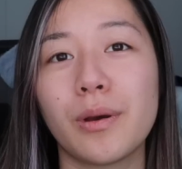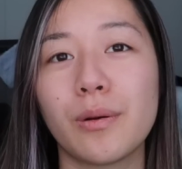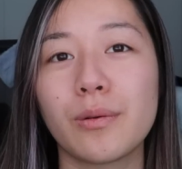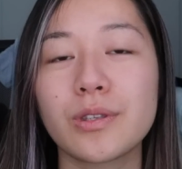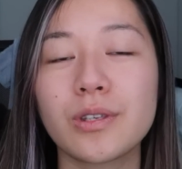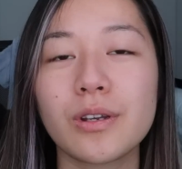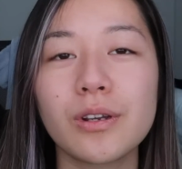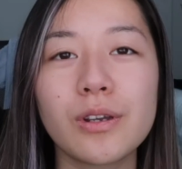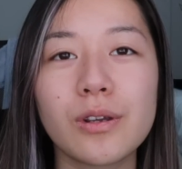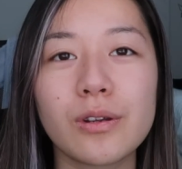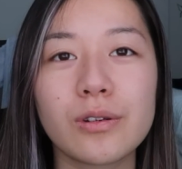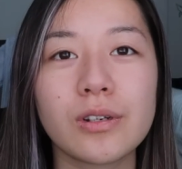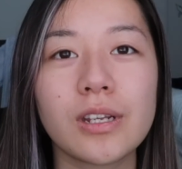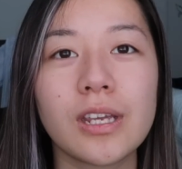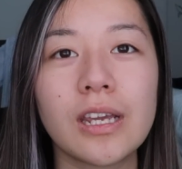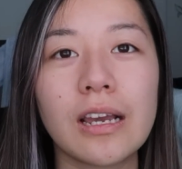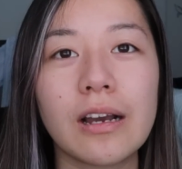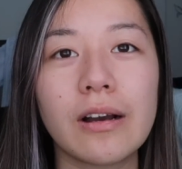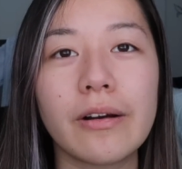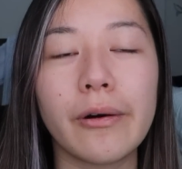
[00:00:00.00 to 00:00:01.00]
those are
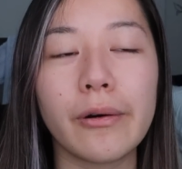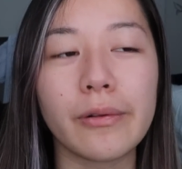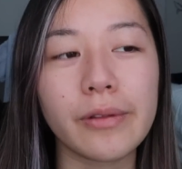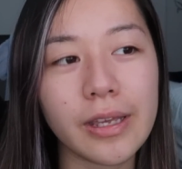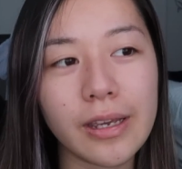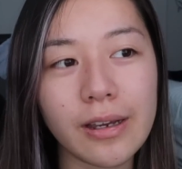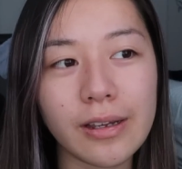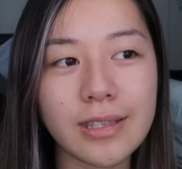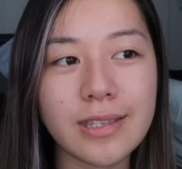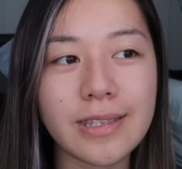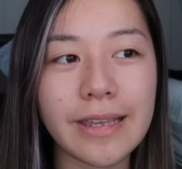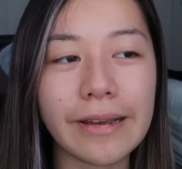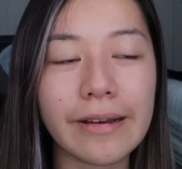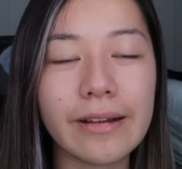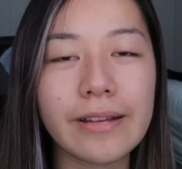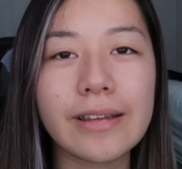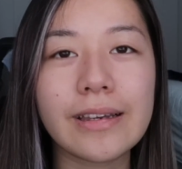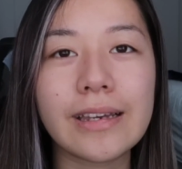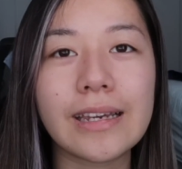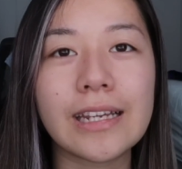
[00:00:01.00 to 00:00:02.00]
usually only on
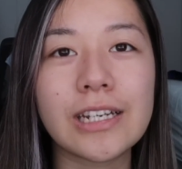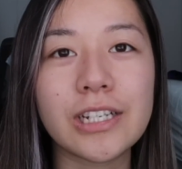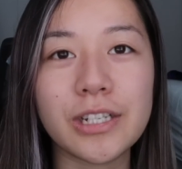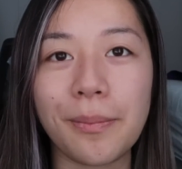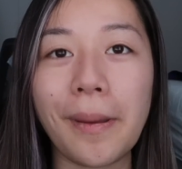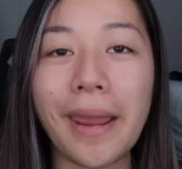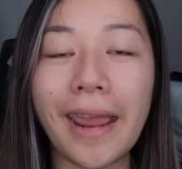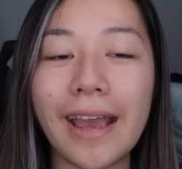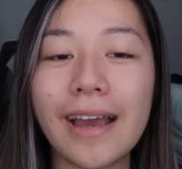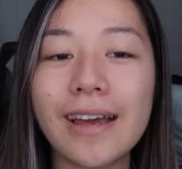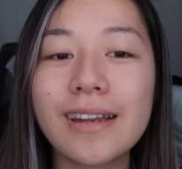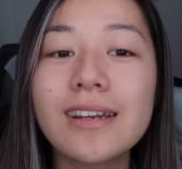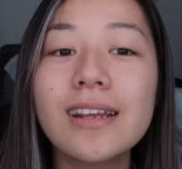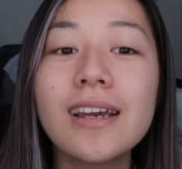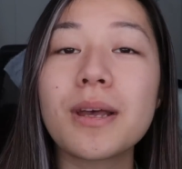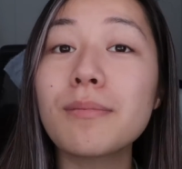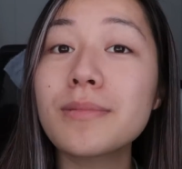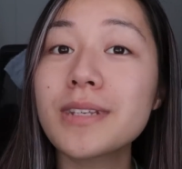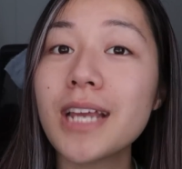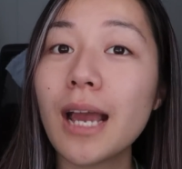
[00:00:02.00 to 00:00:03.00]
sale in Japan.
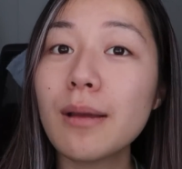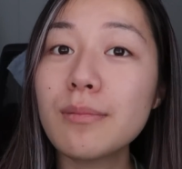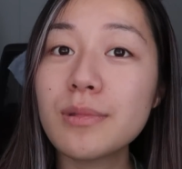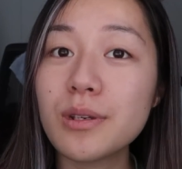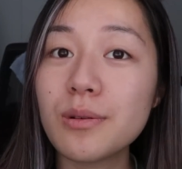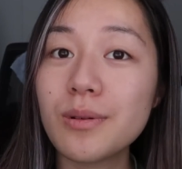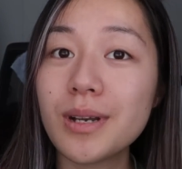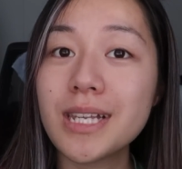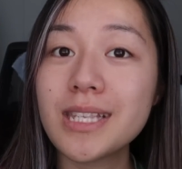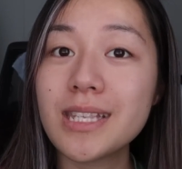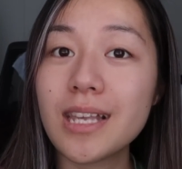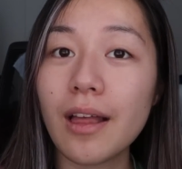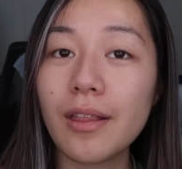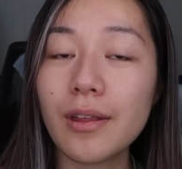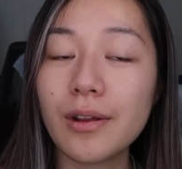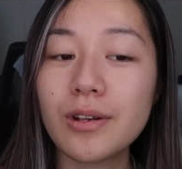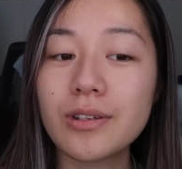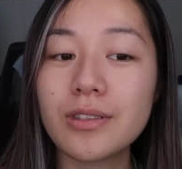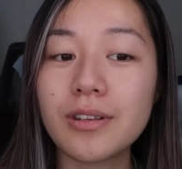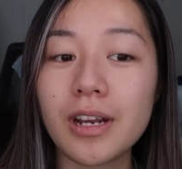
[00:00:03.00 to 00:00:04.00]
Sometimes US
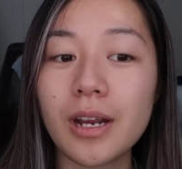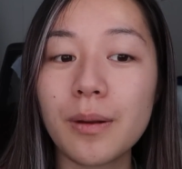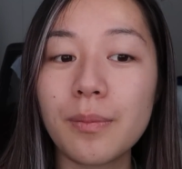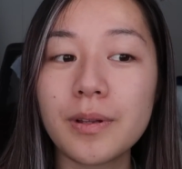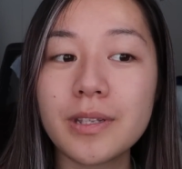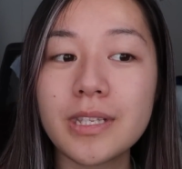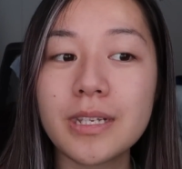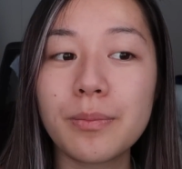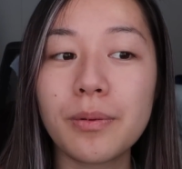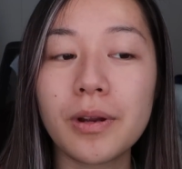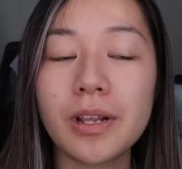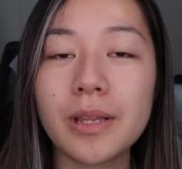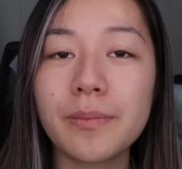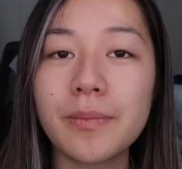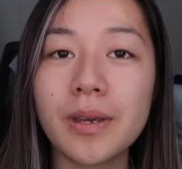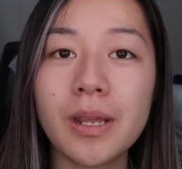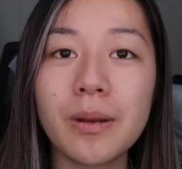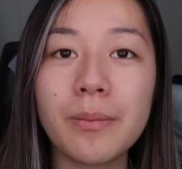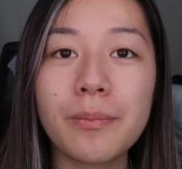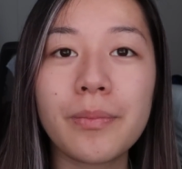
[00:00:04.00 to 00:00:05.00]
sellers are able to bring
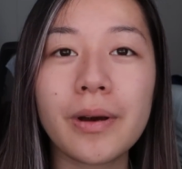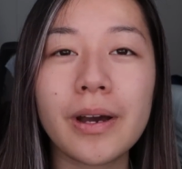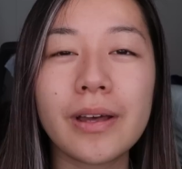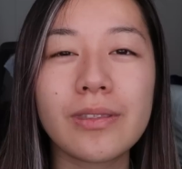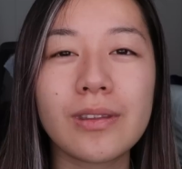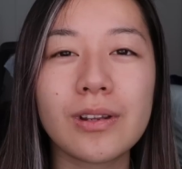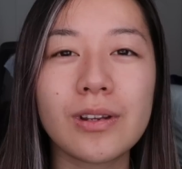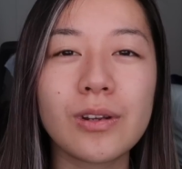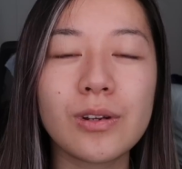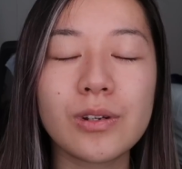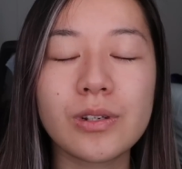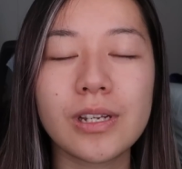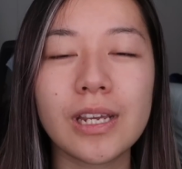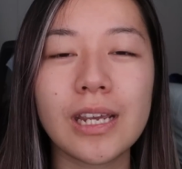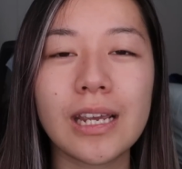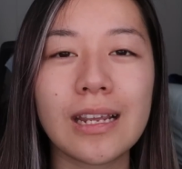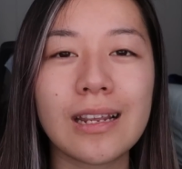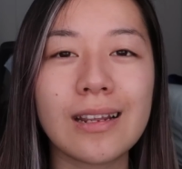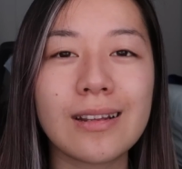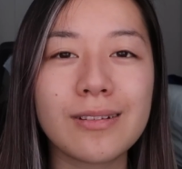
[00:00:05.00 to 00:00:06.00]
them in, but they're
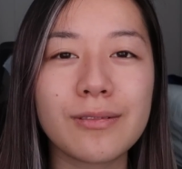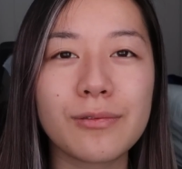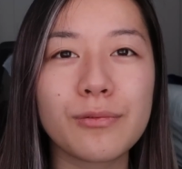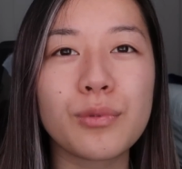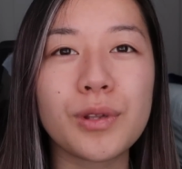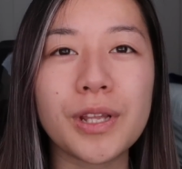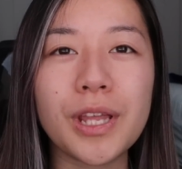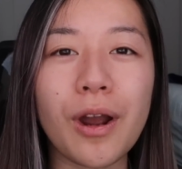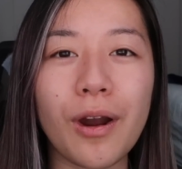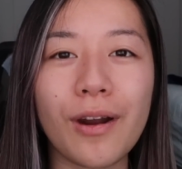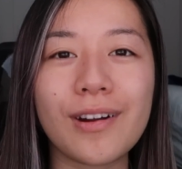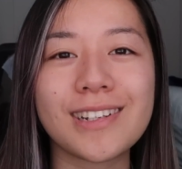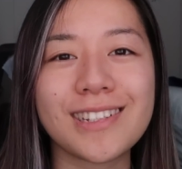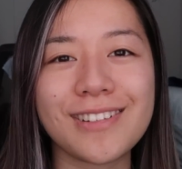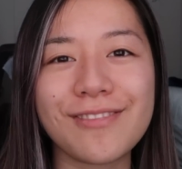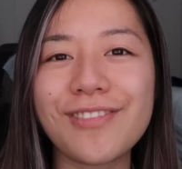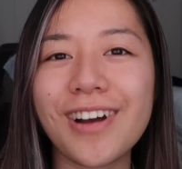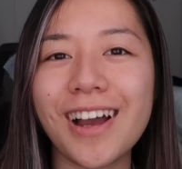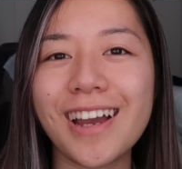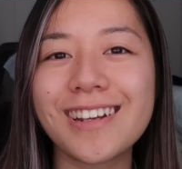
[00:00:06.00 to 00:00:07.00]
usually really hard
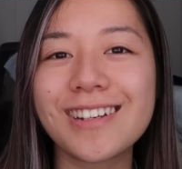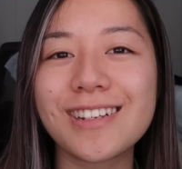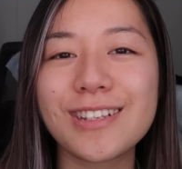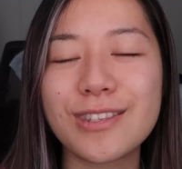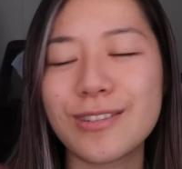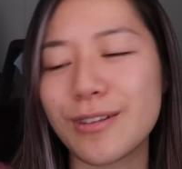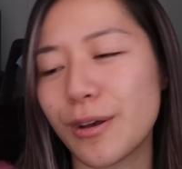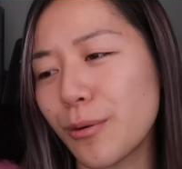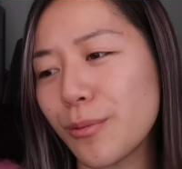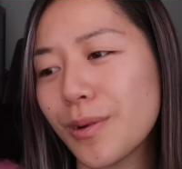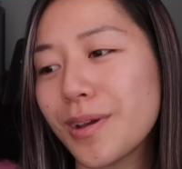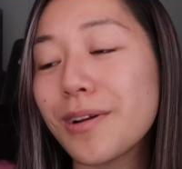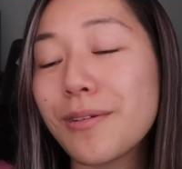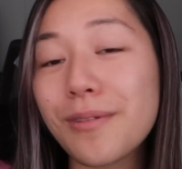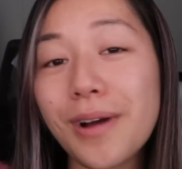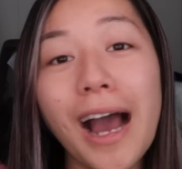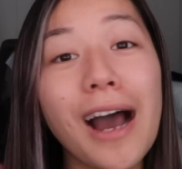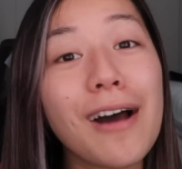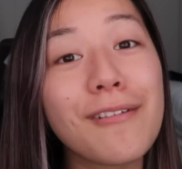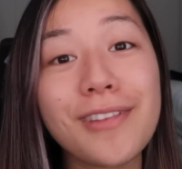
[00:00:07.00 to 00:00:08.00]
to find so we
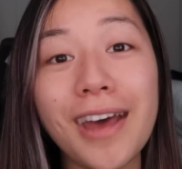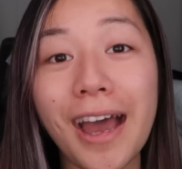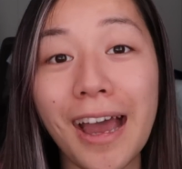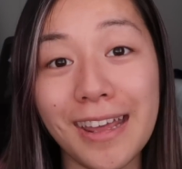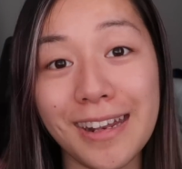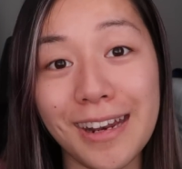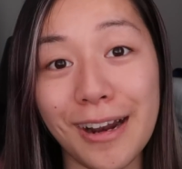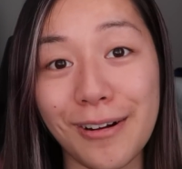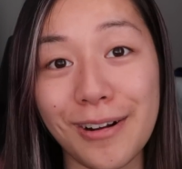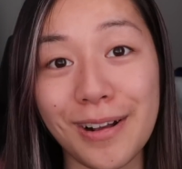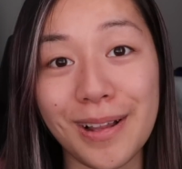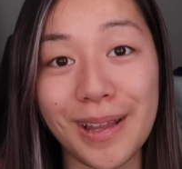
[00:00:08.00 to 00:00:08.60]
don't have that in our